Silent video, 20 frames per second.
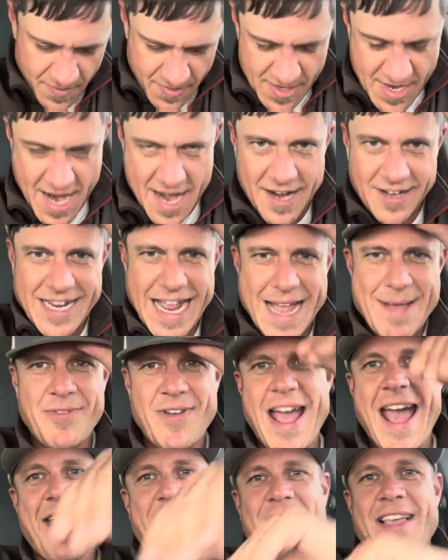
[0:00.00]

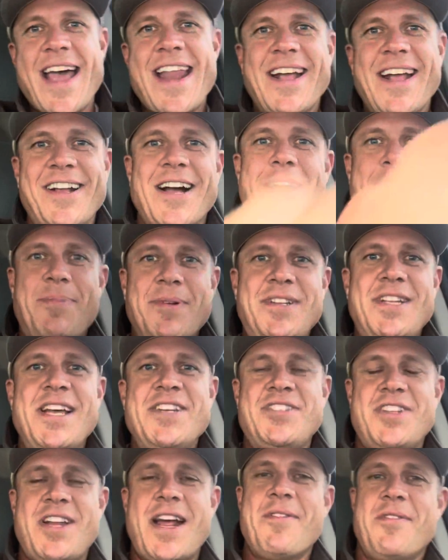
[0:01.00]
athletic
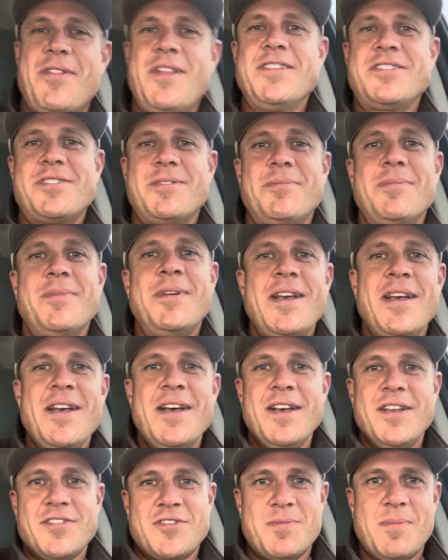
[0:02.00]
competition other than some
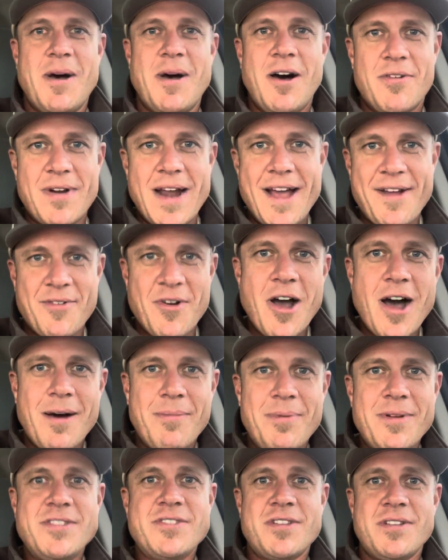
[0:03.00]
small round
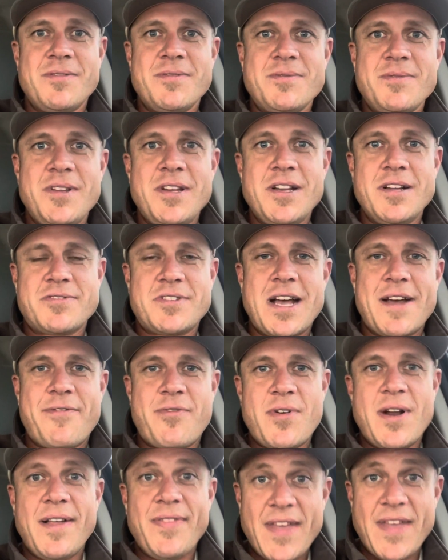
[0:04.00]
robins and, you know,
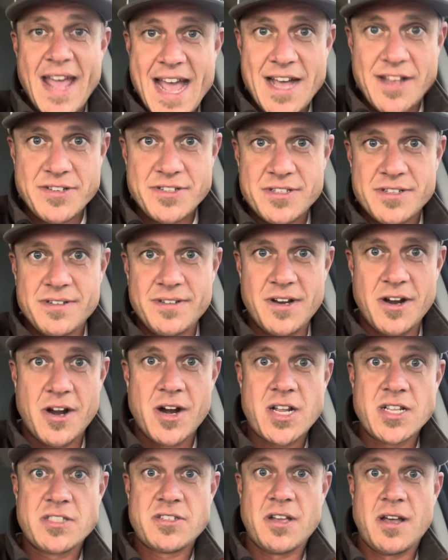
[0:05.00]
stuff around the house in
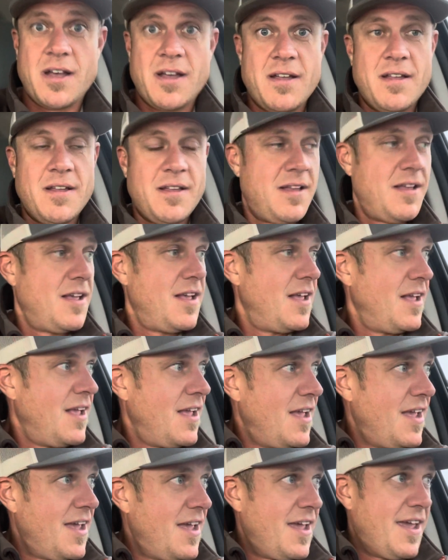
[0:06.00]
Arkansas.
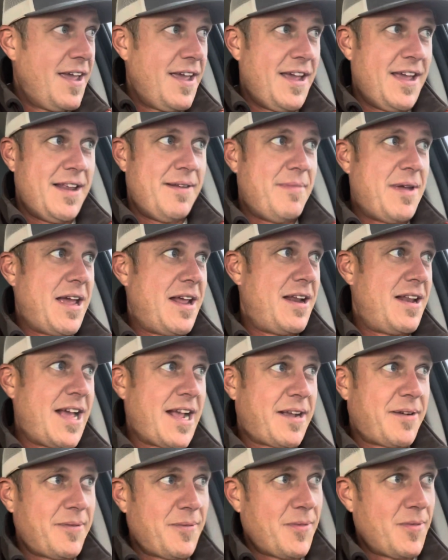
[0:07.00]
And man,
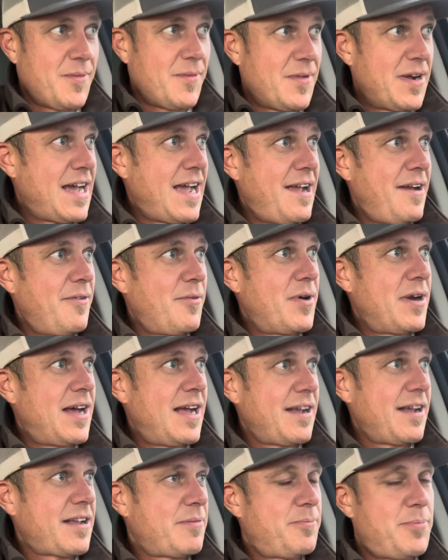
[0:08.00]
like when
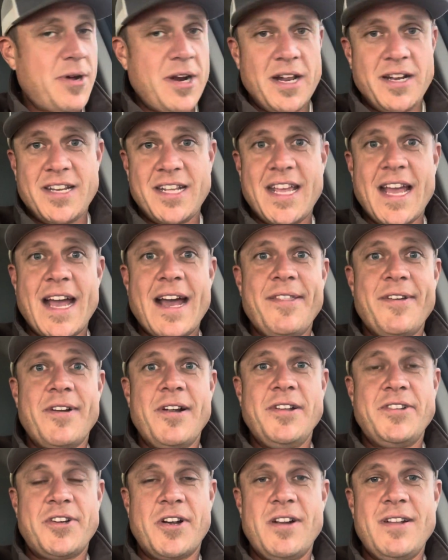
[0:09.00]
I put it together
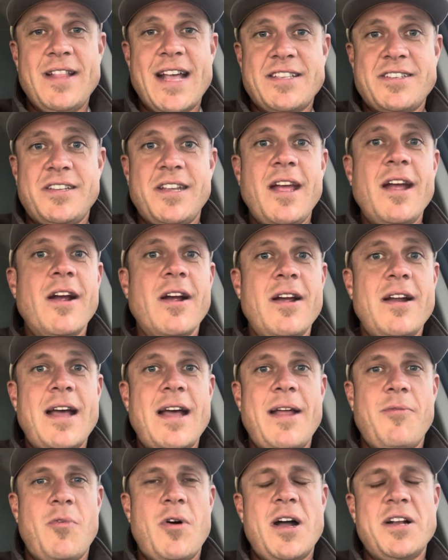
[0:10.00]
and turned that steer, and
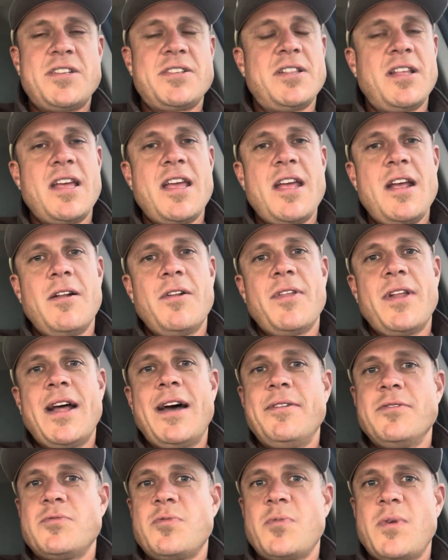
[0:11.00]
I'd watch the healer that
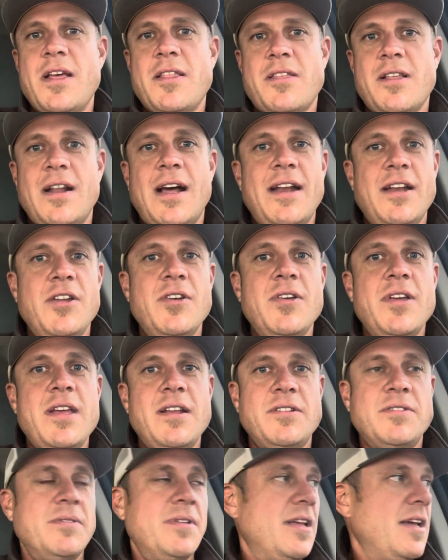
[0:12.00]
I was with, and I
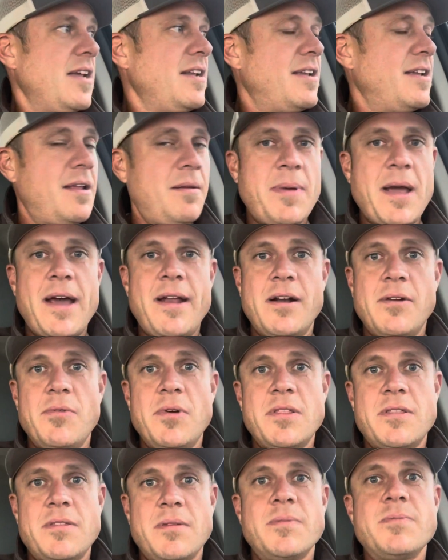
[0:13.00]
knew he did better
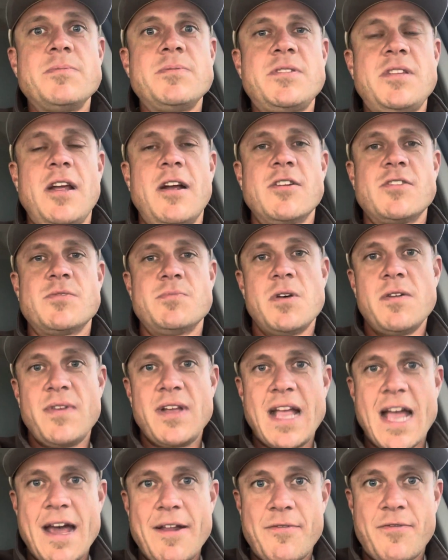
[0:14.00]
with the steers
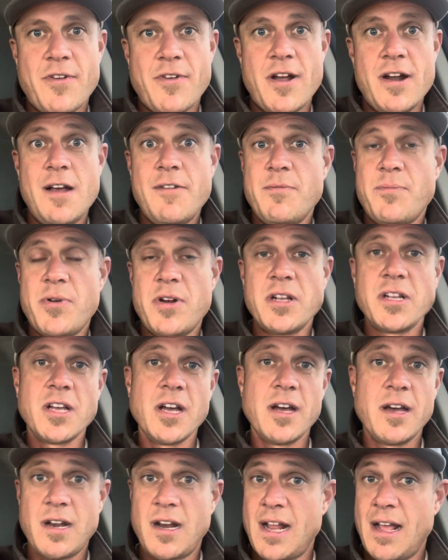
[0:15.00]
moving out in front of him pretty
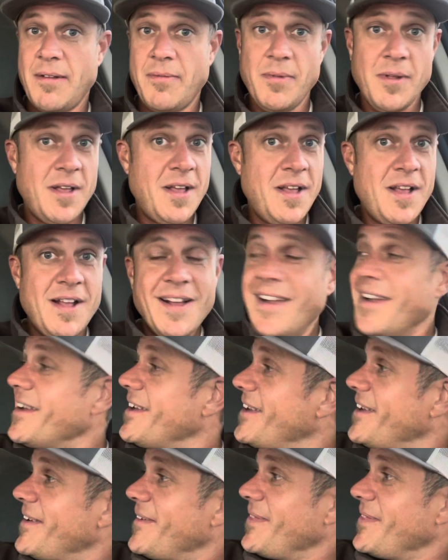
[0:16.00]
good, and I
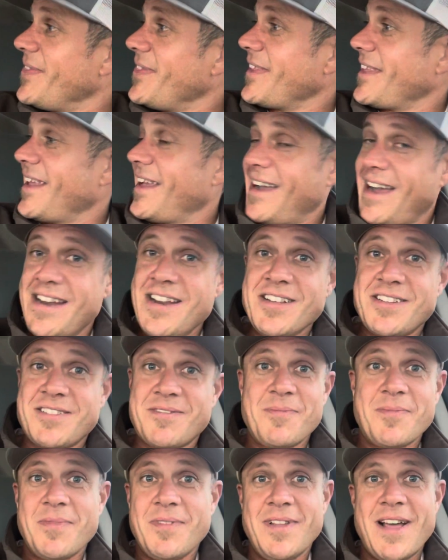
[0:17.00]
just
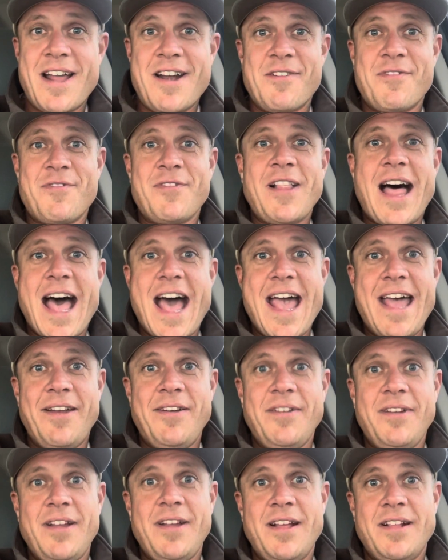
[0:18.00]
let her fly
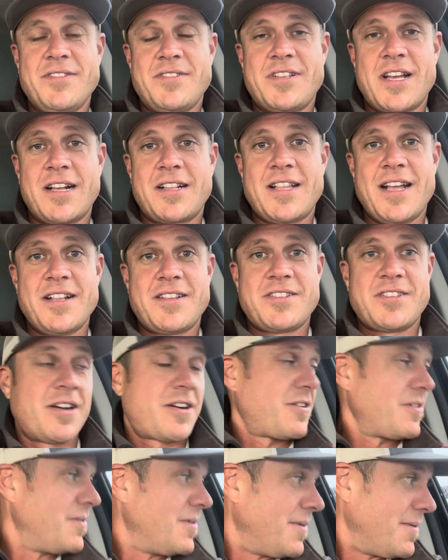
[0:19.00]
and sucked that
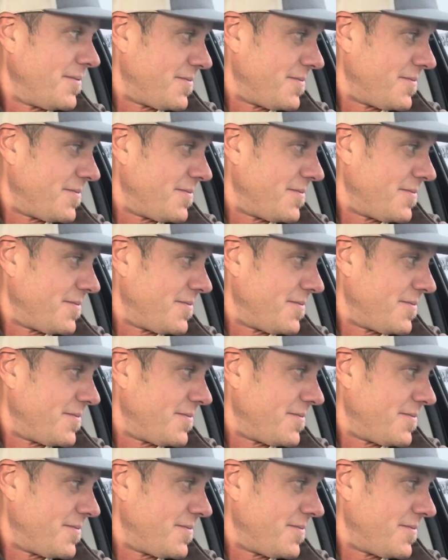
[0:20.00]
sucker.